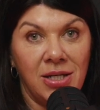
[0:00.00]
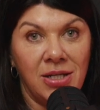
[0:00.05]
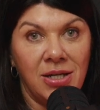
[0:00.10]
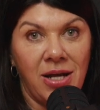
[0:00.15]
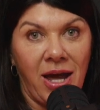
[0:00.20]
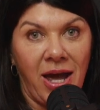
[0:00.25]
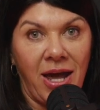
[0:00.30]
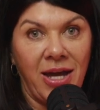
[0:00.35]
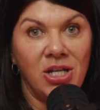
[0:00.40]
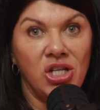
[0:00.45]

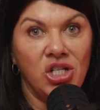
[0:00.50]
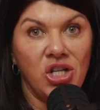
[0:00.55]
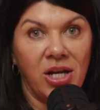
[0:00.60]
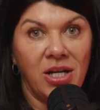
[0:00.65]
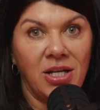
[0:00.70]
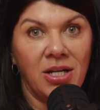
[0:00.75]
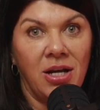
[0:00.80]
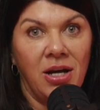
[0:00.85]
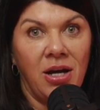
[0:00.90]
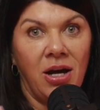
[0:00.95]

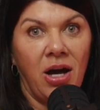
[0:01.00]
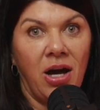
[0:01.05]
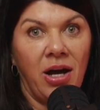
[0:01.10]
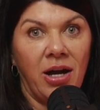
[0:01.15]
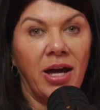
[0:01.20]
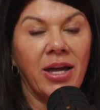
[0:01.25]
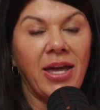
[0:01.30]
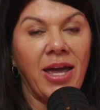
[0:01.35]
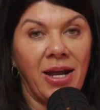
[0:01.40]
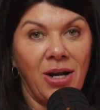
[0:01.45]
HeyGen.
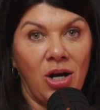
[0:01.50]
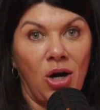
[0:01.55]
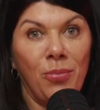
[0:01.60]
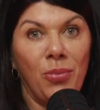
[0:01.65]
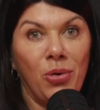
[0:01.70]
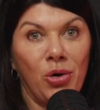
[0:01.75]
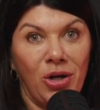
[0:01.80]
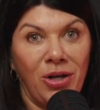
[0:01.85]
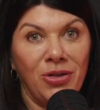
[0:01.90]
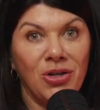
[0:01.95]
Again, I'll
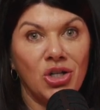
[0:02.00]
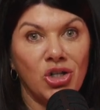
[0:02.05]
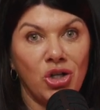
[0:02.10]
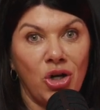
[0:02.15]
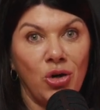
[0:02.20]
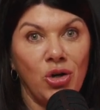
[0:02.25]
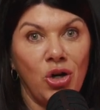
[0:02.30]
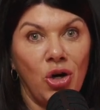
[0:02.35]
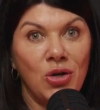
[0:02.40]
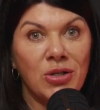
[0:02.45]
put it in the
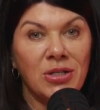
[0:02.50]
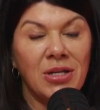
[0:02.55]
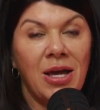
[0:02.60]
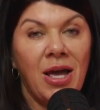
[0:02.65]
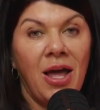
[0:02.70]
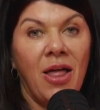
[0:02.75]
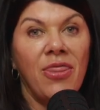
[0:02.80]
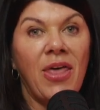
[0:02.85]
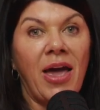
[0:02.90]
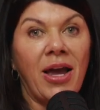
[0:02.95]
show notes.
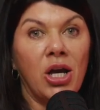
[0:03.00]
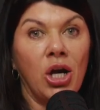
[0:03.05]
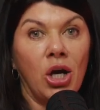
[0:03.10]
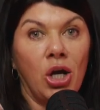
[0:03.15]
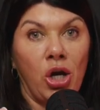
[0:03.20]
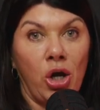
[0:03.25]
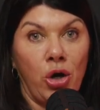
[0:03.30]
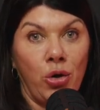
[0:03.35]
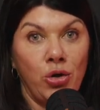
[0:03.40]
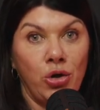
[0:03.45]
That can
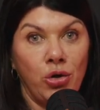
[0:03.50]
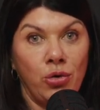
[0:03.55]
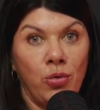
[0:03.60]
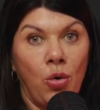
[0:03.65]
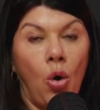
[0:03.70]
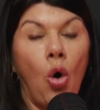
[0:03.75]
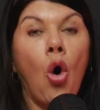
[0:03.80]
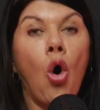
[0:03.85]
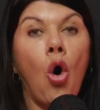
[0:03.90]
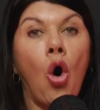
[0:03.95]
clone
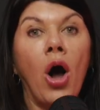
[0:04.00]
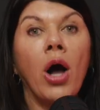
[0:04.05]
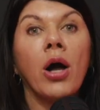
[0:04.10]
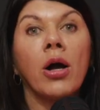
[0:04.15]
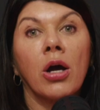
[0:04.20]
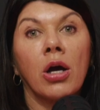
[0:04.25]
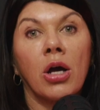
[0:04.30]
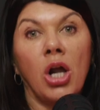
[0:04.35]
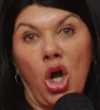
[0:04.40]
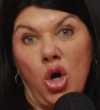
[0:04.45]
you, or
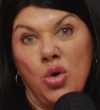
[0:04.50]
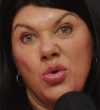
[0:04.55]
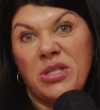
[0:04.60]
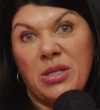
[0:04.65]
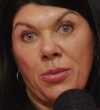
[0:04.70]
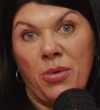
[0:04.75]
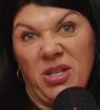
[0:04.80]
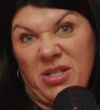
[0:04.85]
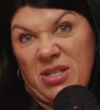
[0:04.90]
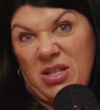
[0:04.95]
clone.
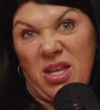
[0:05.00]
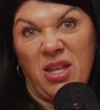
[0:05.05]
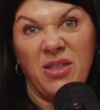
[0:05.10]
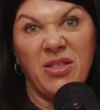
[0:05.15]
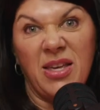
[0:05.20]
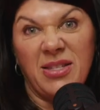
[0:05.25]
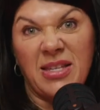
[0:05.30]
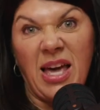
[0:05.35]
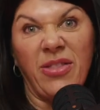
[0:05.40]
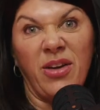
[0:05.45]

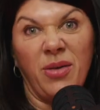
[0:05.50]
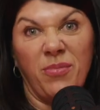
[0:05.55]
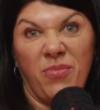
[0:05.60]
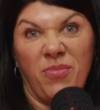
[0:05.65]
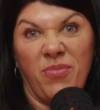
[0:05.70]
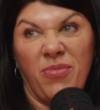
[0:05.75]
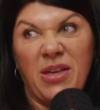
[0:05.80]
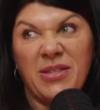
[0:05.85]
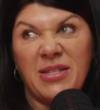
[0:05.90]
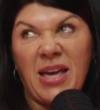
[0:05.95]
There's other
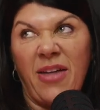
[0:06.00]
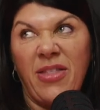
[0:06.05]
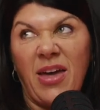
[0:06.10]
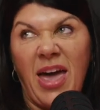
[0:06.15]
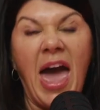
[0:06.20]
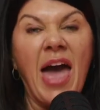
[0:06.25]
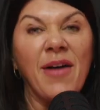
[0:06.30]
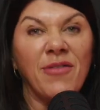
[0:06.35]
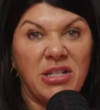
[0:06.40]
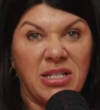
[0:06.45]

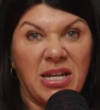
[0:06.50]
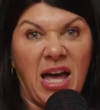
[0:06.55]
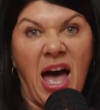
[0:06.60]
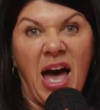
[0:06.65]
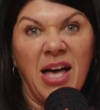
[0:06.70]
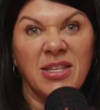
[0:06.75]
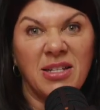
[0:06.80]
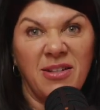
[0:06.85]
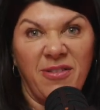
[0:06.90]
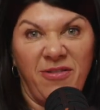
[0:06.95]

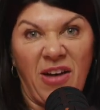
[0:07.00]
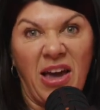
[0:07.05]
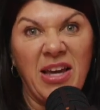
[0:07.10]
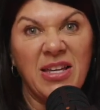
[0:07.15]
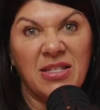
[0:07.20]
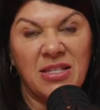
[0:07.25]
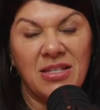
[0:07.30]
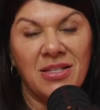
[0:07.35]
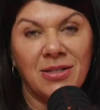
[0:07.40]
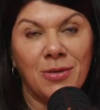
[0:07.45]
avatars and
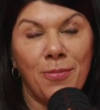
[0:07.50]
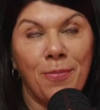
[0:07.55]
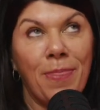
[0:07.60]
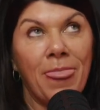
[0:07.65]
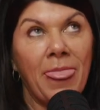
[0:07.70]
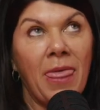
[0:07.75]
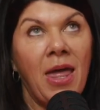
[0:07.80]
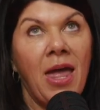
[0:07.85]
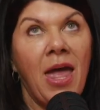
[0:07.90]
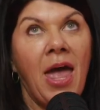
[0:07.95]
faces,
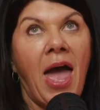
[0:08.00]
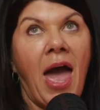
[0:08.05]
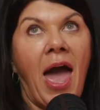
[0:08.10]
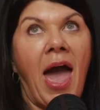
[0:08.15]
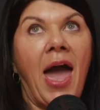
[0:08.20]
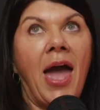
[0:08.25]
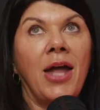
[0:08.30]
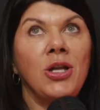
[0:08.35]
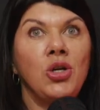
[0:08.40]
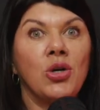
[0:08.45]

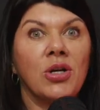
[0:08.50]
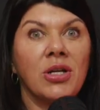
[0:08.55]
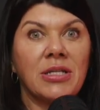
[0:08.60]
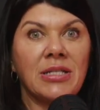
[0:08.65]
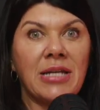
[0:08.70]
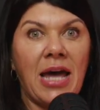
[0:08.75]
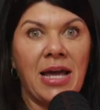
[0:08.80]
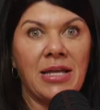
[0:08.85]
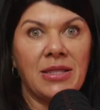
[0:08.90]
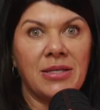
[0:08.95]
and you can
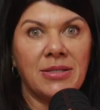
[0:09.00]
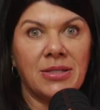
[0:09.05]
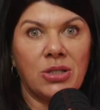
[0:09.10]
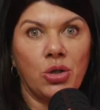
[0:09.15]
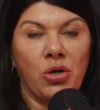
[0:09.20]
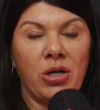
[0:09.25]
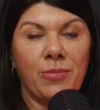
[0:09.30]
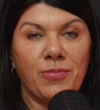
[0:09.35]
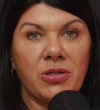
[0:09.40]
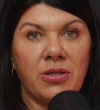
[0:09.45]
take the
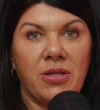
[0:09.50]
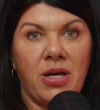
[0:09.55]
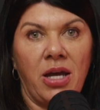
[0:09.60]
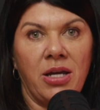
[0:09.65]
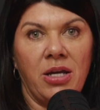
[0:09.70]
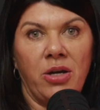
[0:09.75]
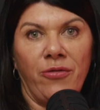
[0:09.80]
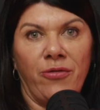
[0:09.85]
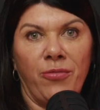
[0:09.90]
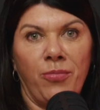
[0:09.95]
script
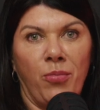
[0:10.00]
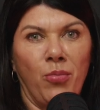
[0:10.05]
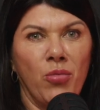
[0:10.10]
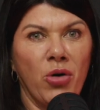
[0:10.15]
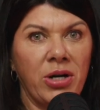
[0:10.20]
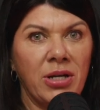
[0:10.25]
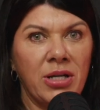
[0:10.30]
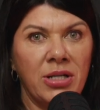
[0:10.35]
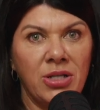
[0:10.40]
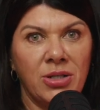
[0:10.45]
that you've
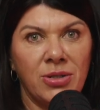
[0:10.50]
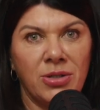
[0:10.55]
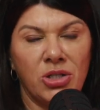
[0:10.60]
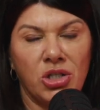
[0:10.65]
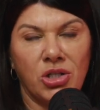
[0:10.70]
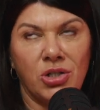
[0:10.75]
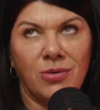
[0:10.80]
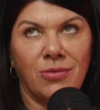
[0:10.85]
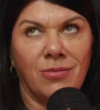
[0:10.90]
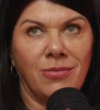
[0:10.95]
written in
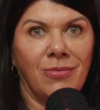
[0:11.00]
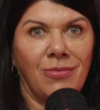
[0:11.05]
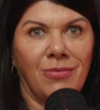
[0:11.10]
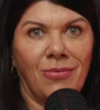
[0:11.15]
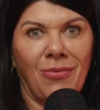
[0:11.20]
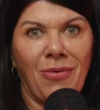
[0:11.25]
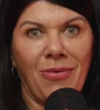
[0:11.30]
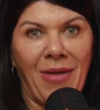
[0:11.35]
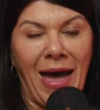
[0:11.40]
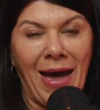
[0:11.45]

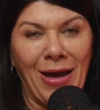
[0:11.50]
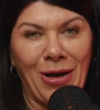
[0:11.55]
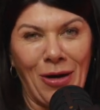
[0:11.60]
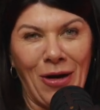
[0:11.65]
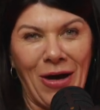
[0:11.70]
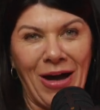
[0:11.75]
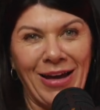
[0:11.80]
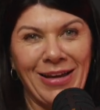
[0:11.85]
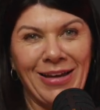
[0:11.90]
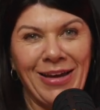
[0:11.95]

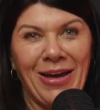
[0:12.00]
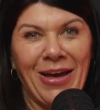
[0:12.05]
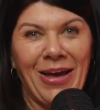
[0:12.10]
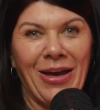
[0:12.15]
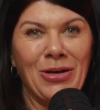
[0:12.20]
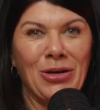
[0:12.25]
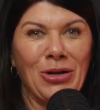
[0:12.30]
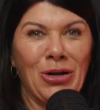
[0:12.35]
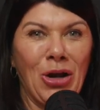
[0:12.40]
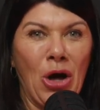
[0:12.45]
AI,
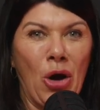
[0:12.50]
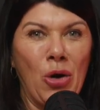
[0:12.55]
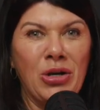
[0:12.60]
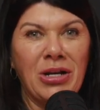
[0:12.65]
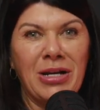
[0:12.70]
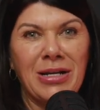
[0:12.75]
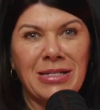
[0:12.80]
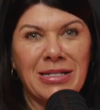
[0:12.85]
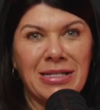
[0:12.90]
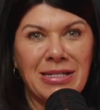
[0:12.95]
you load
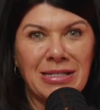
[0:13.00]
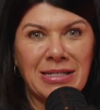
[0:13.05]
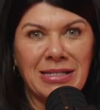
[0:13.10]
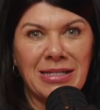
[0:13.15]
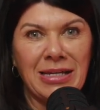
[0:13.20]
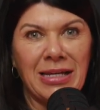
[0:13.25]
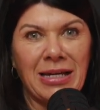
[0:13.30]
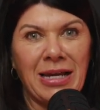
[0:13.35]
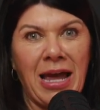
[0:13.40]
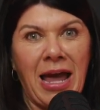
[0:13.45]
it into this
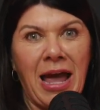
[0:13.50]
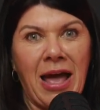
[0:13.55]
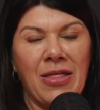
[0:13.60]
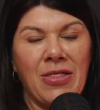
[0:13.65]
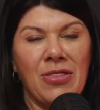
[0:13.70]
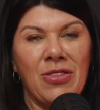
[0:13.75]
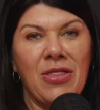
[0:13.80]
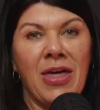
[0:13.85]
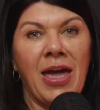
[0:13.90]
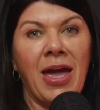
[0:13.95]
thing,
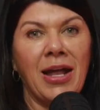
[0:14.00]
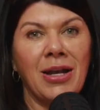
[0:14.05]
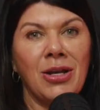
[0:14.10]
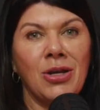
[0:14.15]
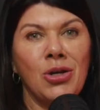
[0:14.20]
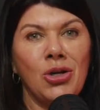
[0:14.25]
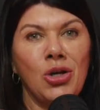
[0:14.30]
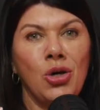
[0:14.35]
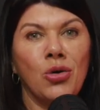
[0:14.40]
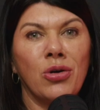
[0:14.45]
and
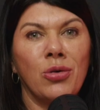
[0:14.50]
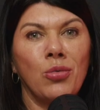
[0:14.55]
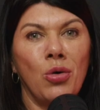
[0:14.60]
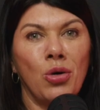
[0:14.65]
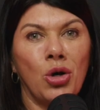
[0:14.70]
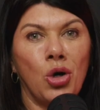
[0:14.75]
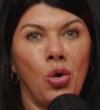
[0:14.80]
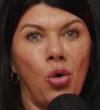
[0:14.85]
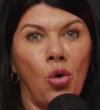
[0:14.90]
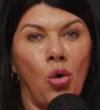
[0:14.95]
then you can
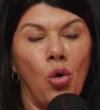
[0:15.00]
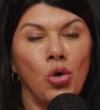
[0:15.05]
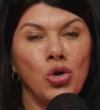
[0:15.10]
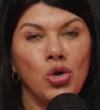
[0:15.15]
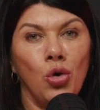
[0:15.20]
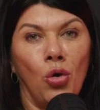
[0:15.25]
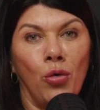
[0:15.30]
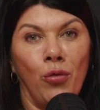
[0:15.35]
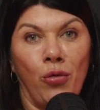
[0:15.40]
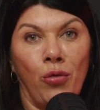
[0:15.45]
record your